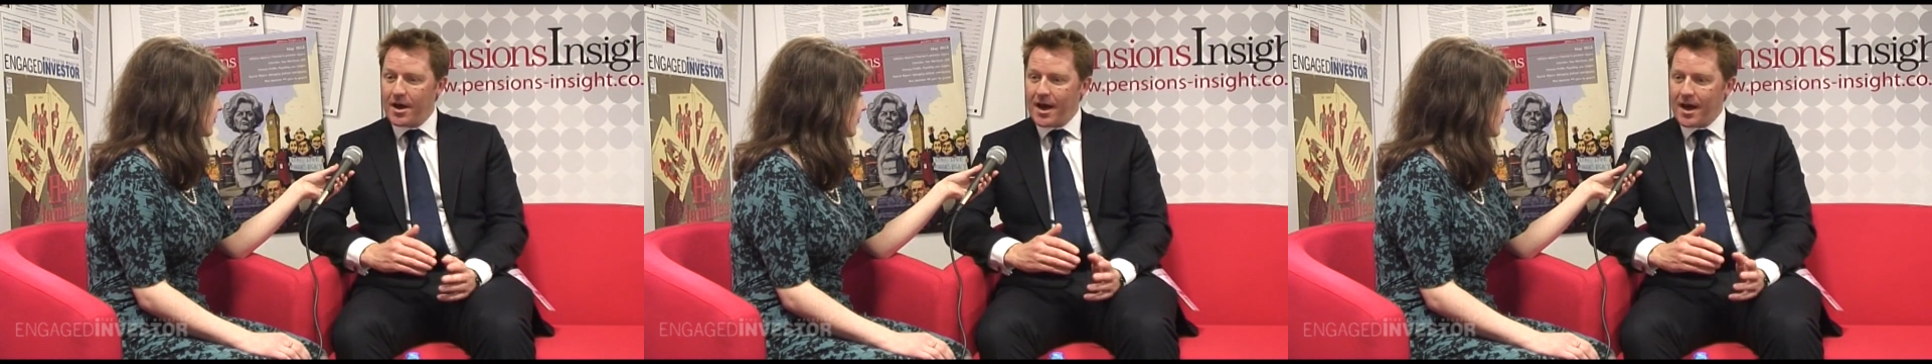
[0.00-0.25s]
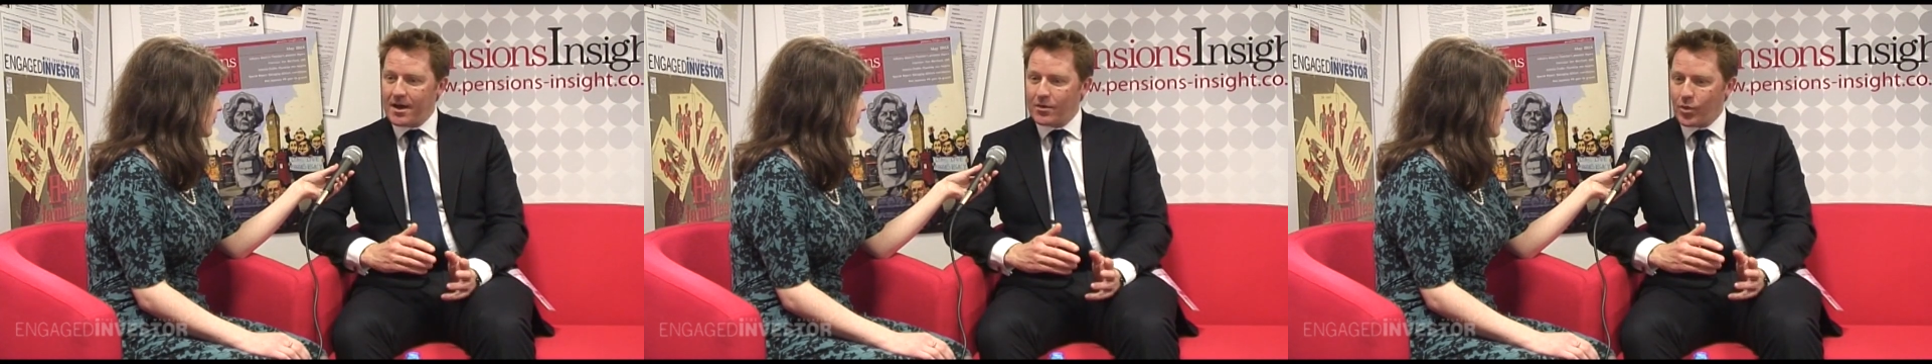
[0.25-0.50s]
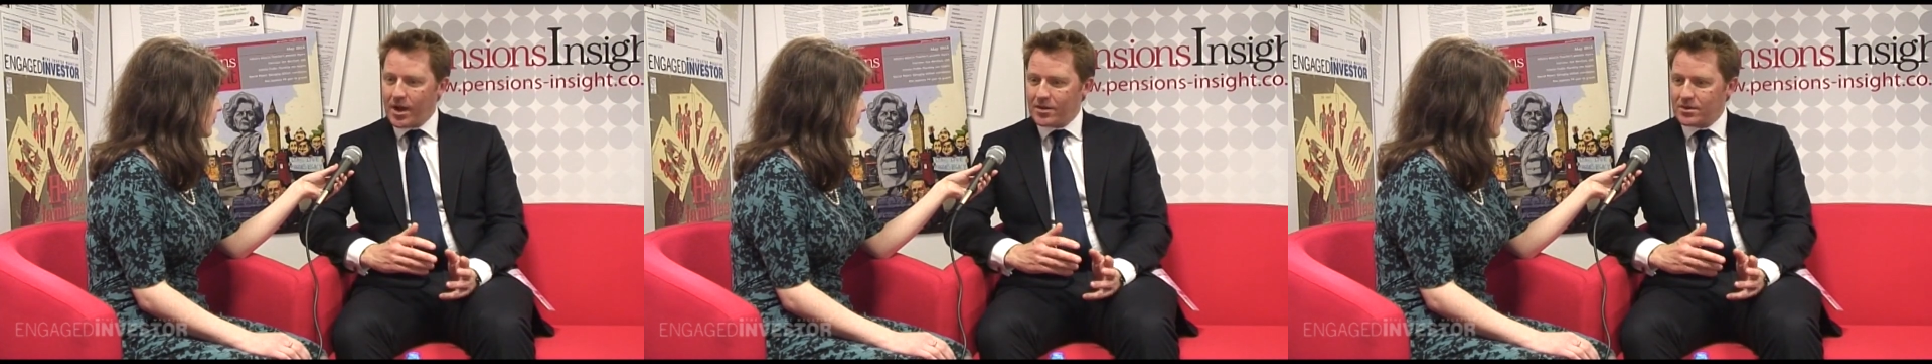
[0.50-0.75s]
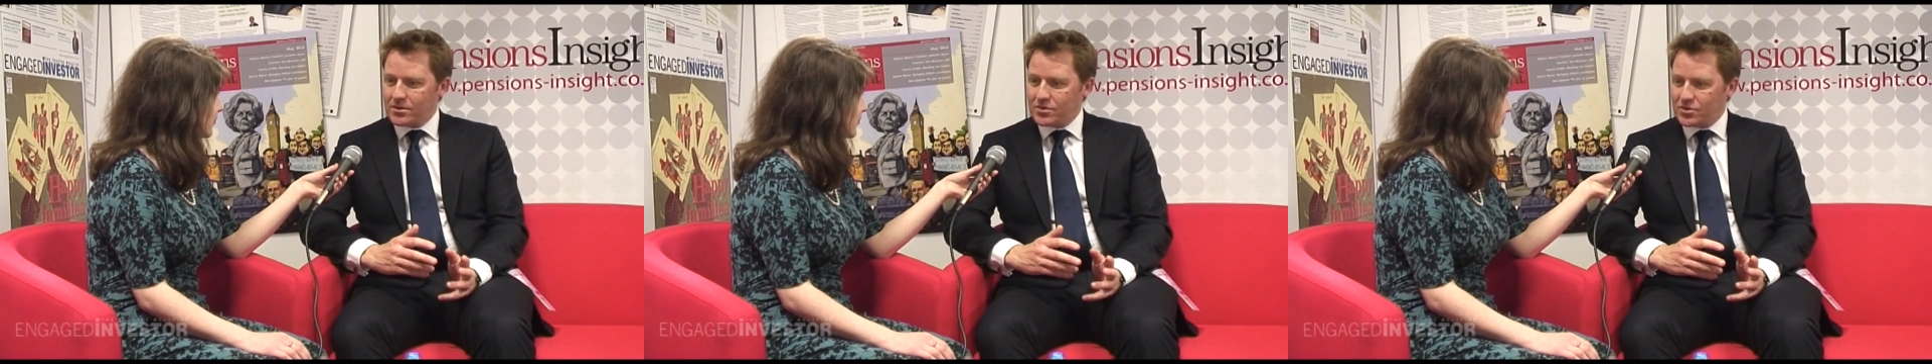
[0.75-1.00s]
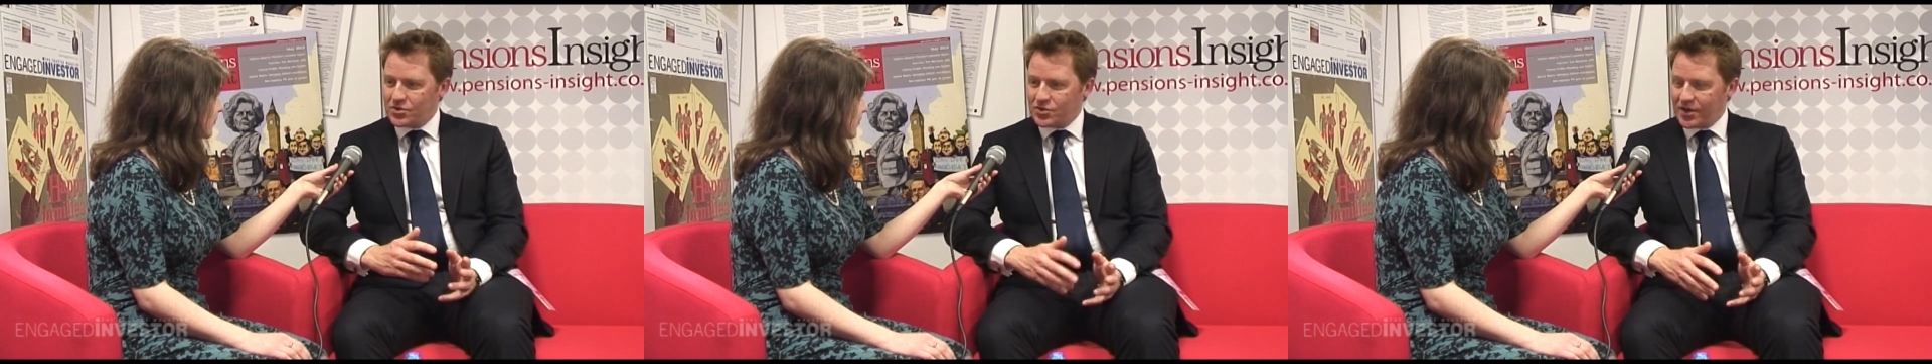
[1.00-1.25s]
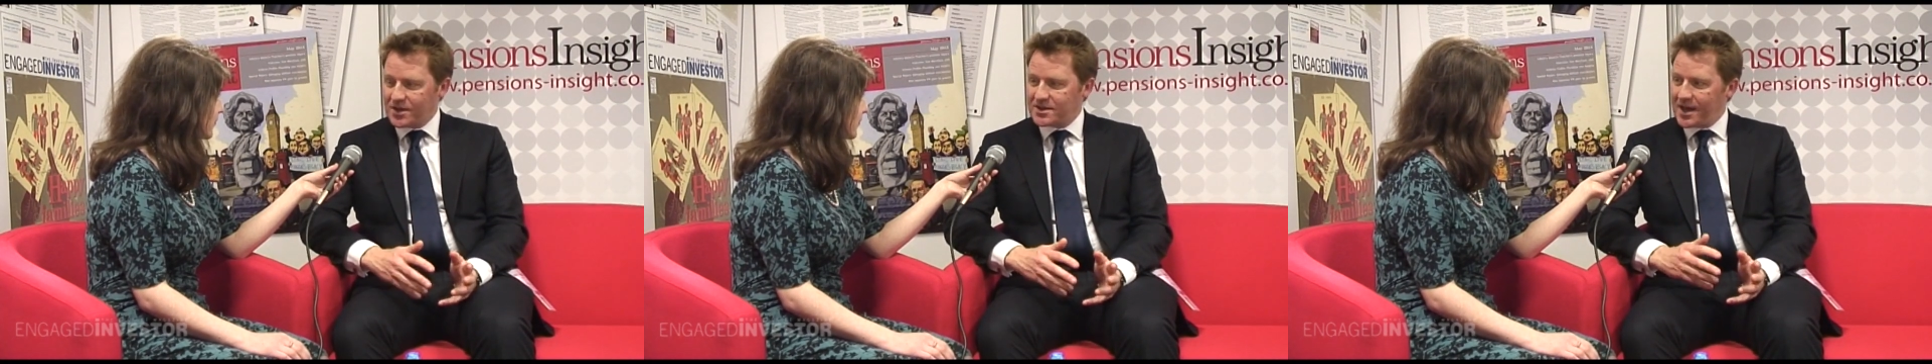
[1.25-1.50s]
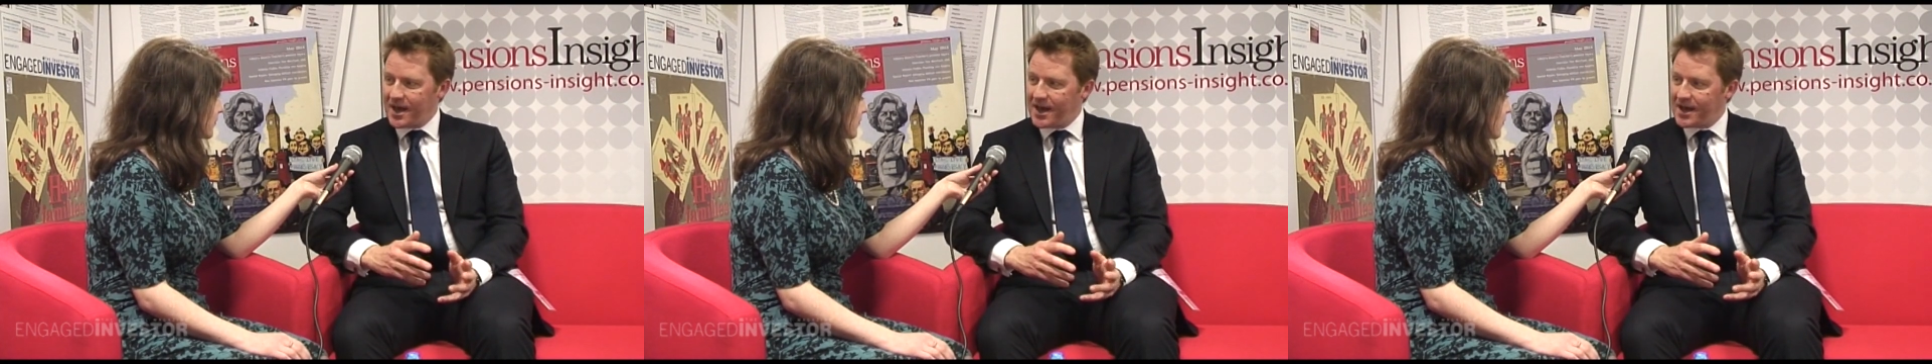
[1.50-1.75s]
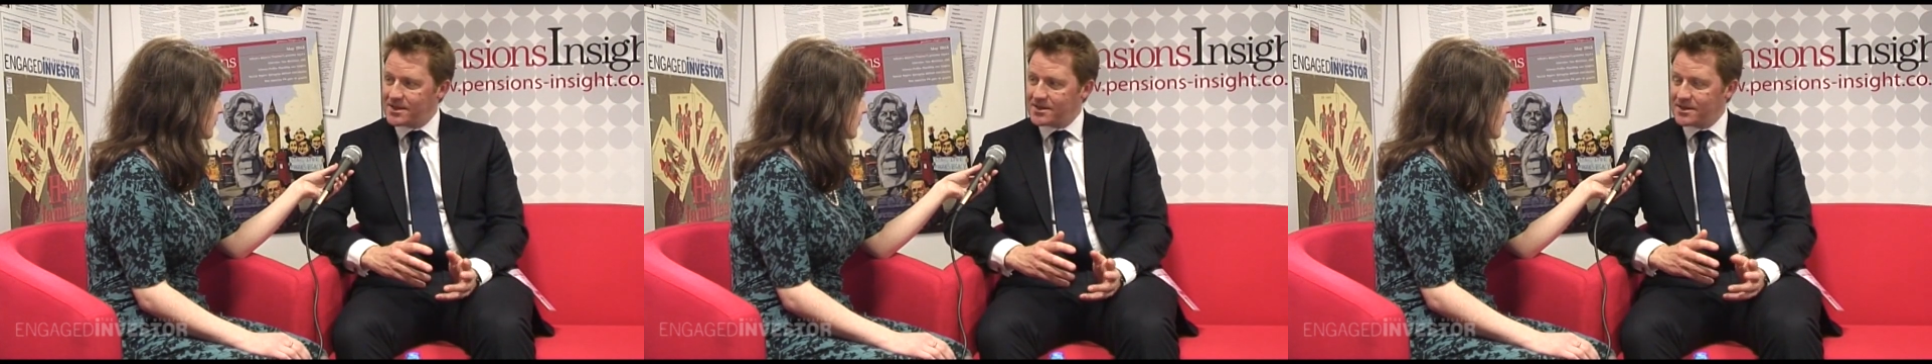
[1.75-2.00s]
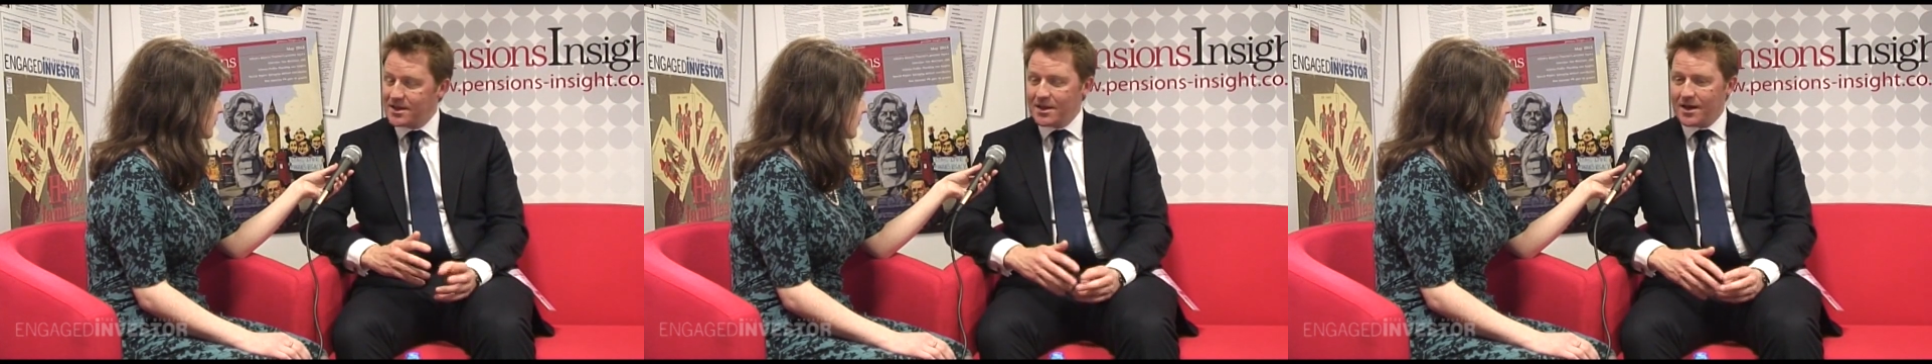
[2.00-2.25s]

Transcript: and when triggers are hit